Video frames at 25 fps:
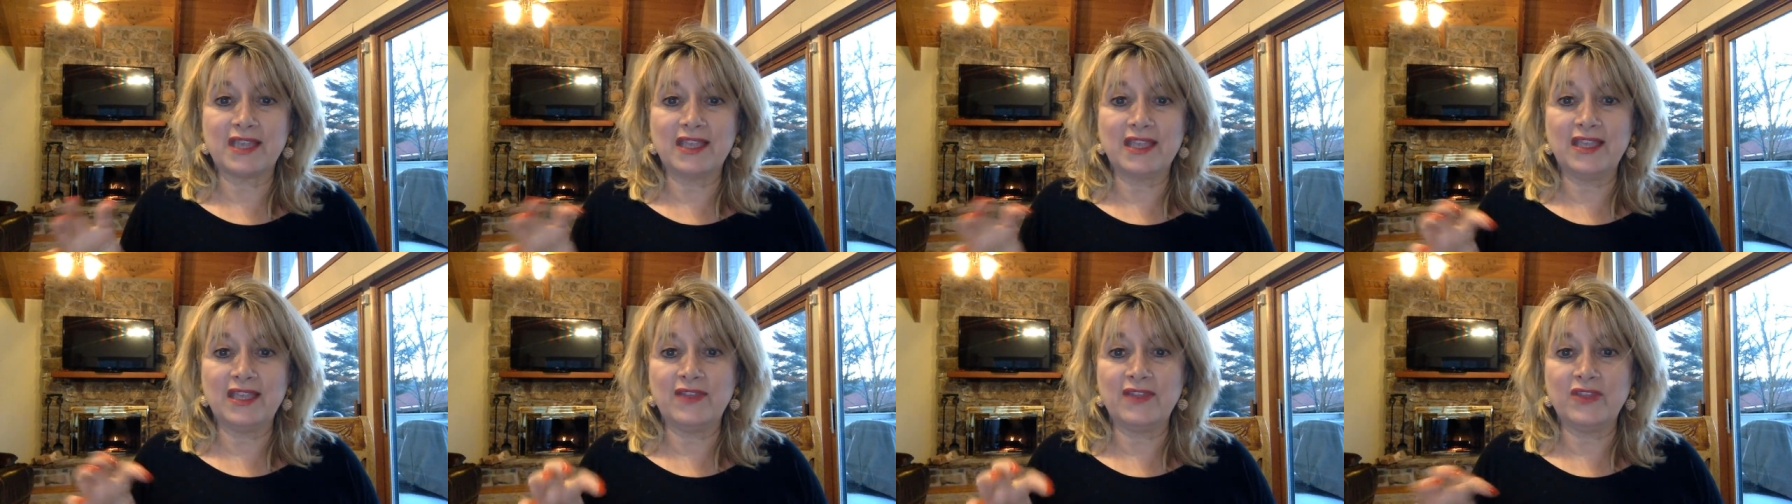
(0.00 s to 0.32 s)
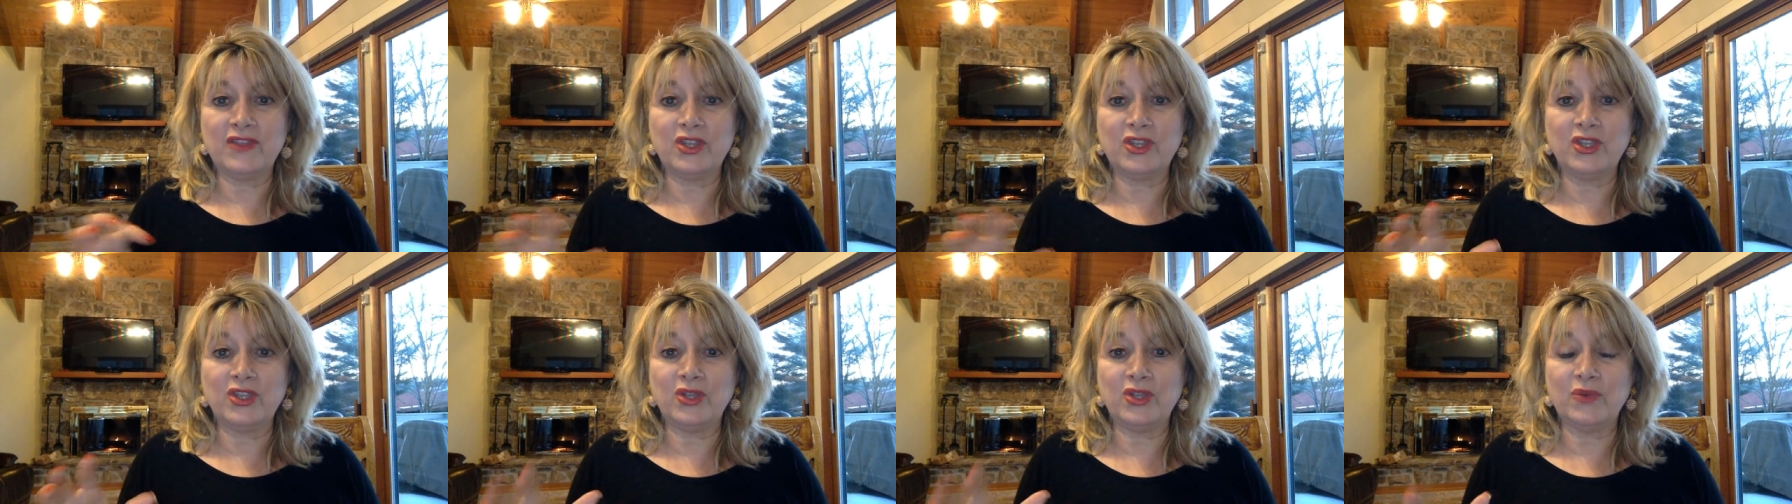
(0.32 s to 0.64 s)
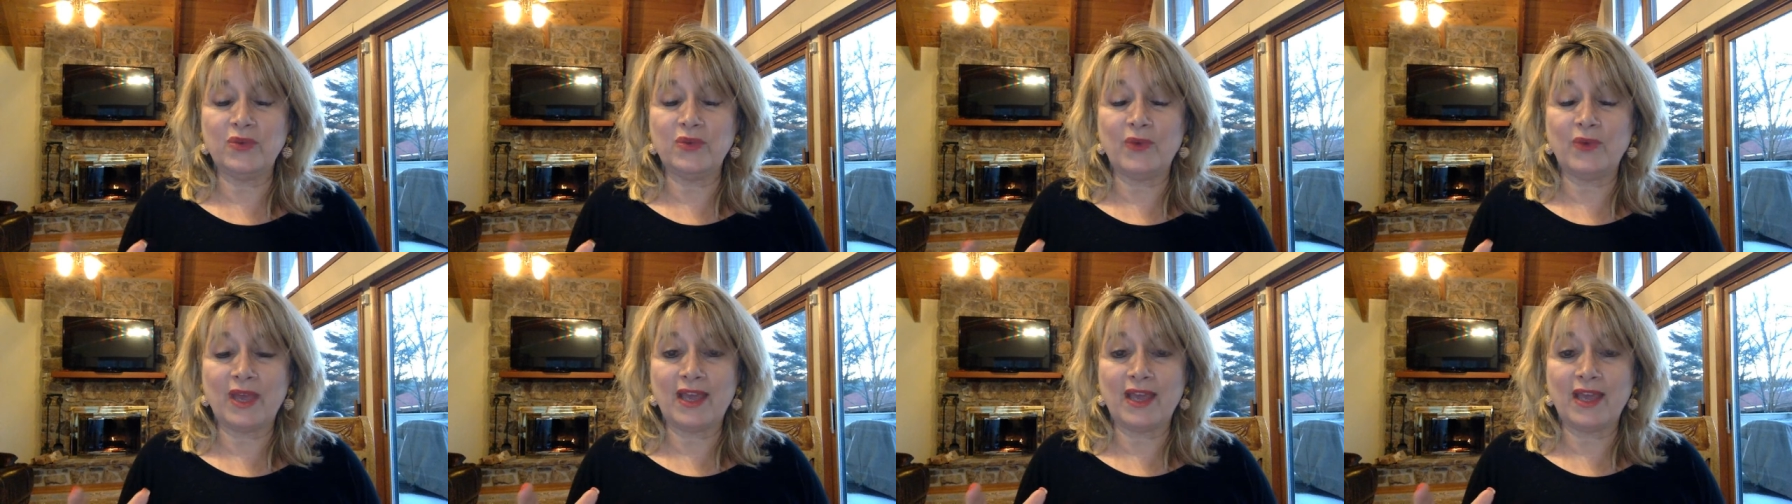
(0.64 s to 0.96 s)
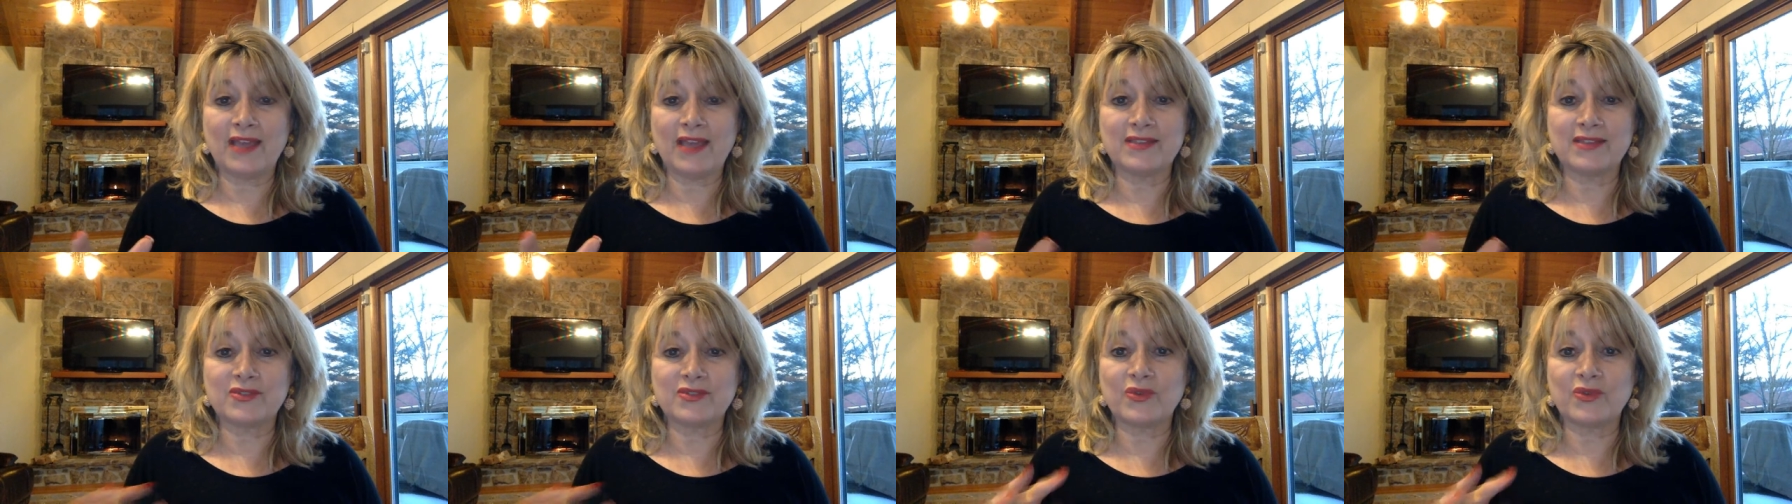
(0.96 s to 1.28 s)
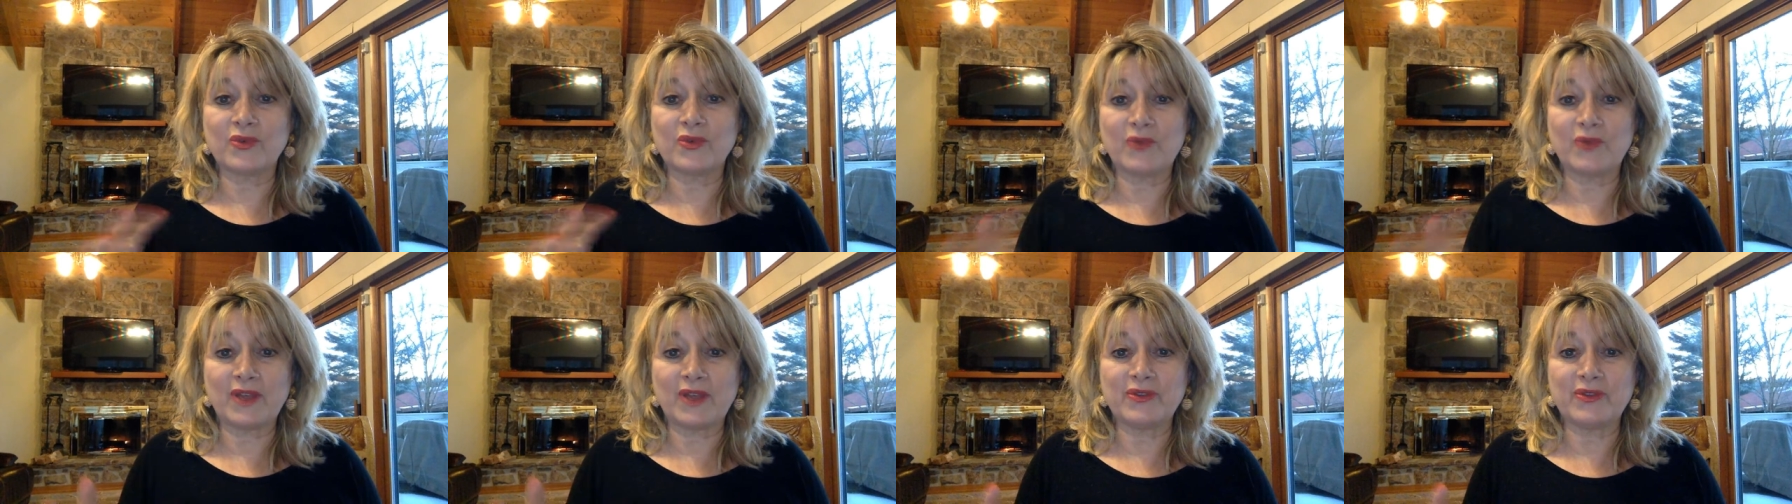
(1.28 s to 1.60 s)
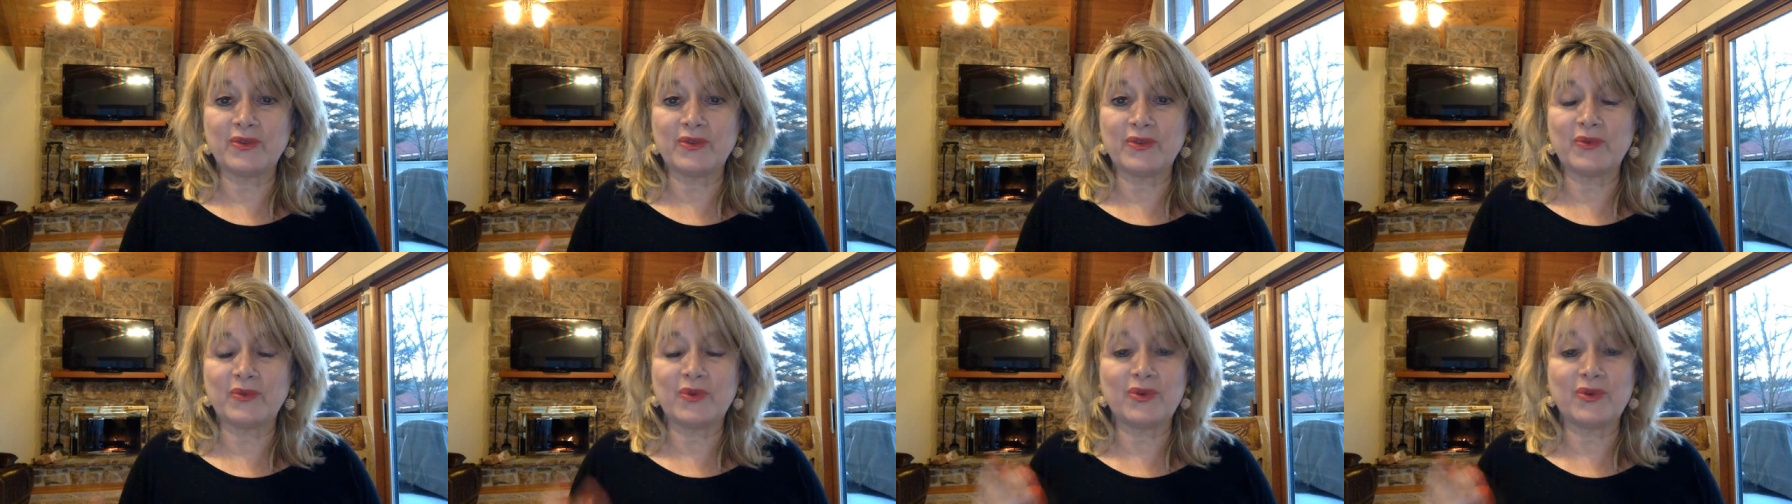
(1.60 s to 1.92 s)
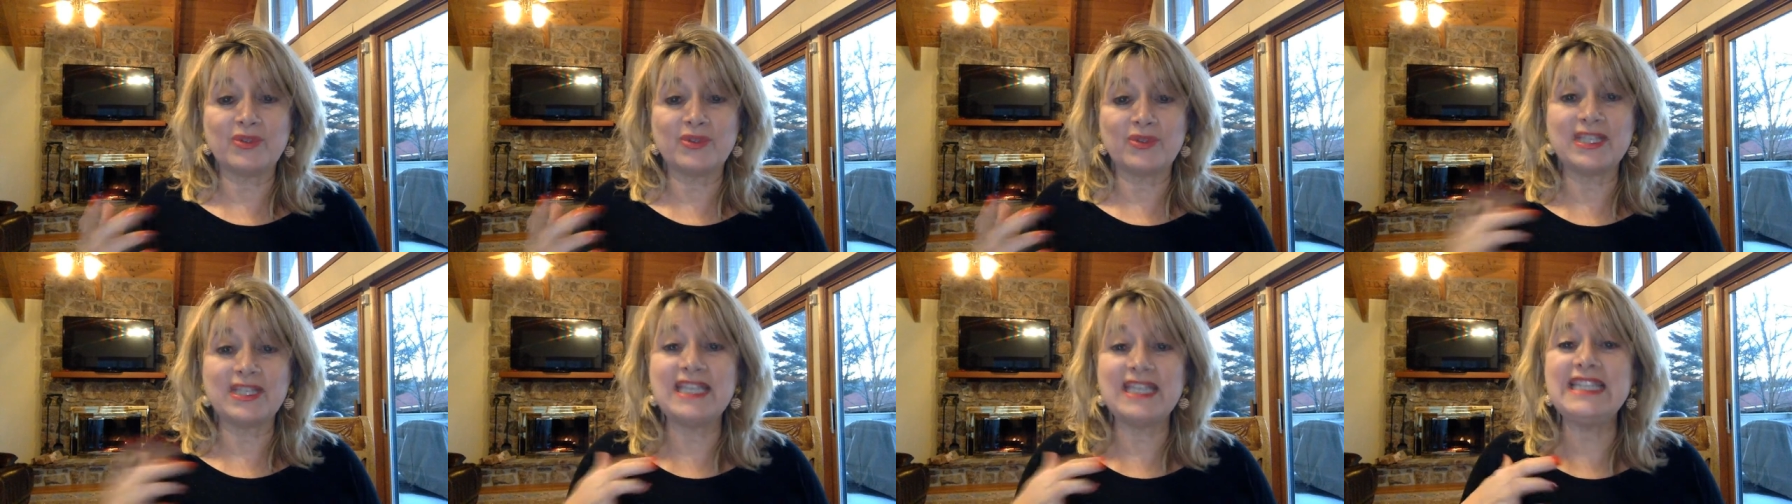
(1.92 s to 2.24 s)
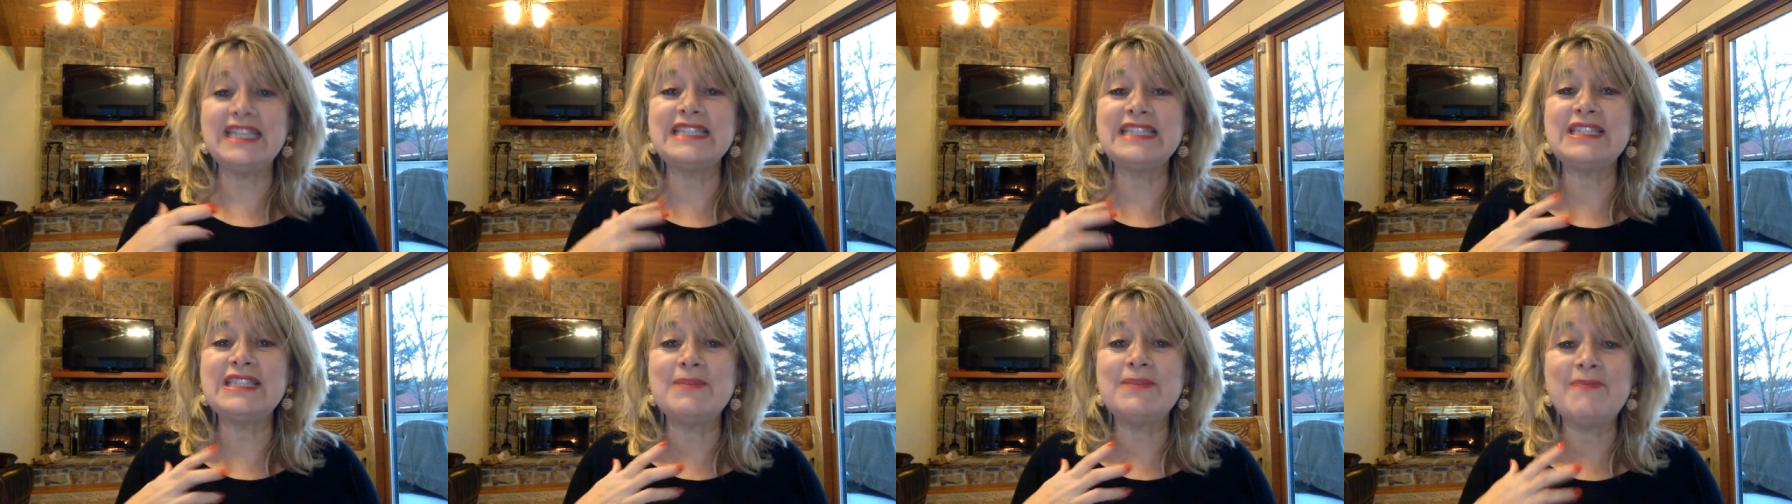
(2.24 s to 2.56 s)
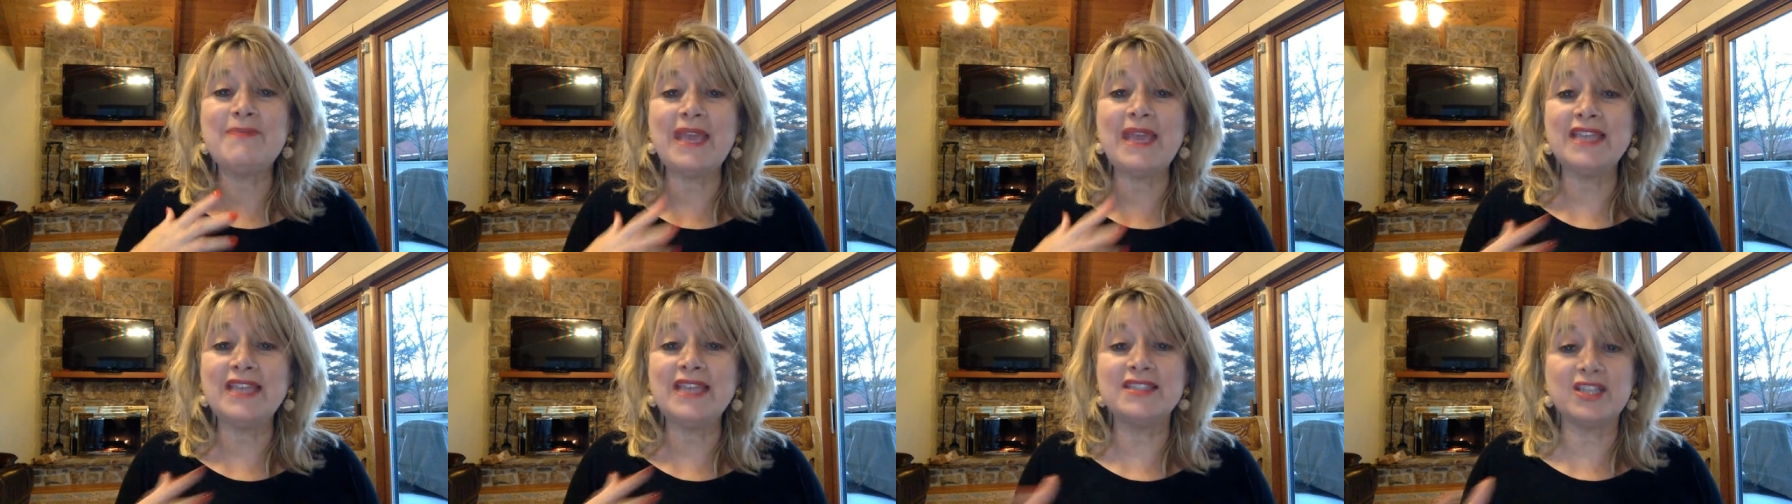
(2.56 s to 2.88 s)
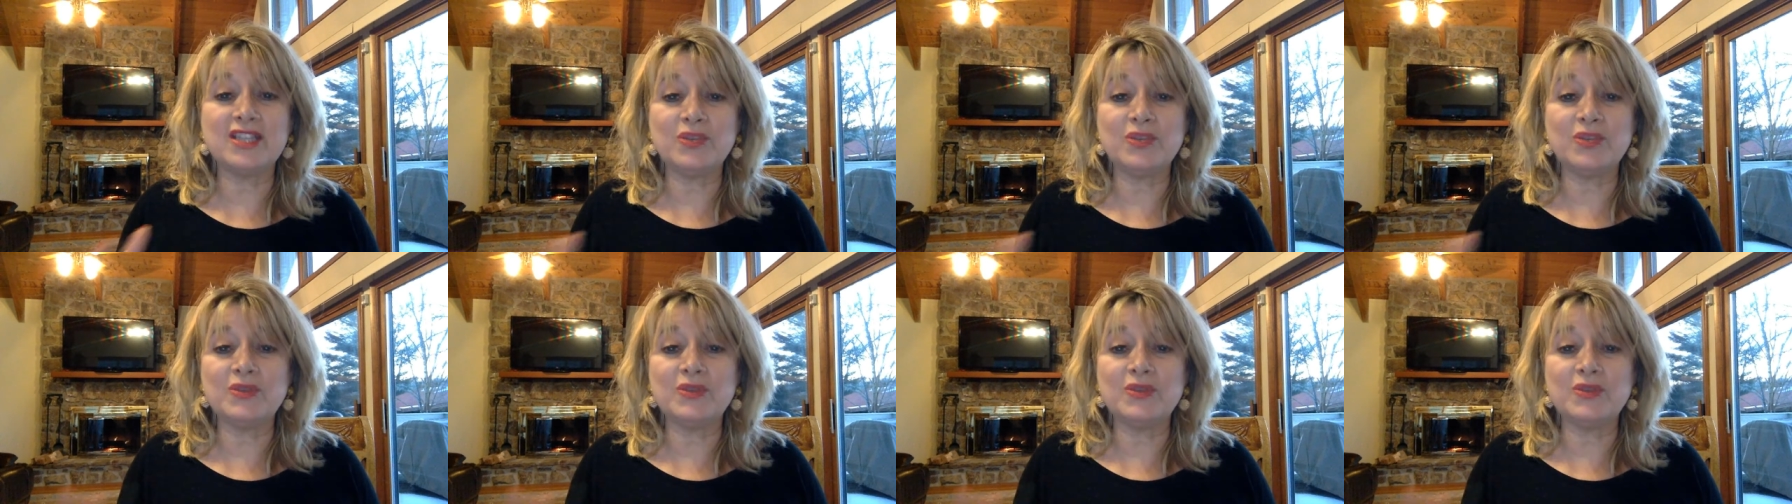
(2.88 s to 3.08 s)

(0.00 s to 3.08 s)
in the US or around the world, it's amazing.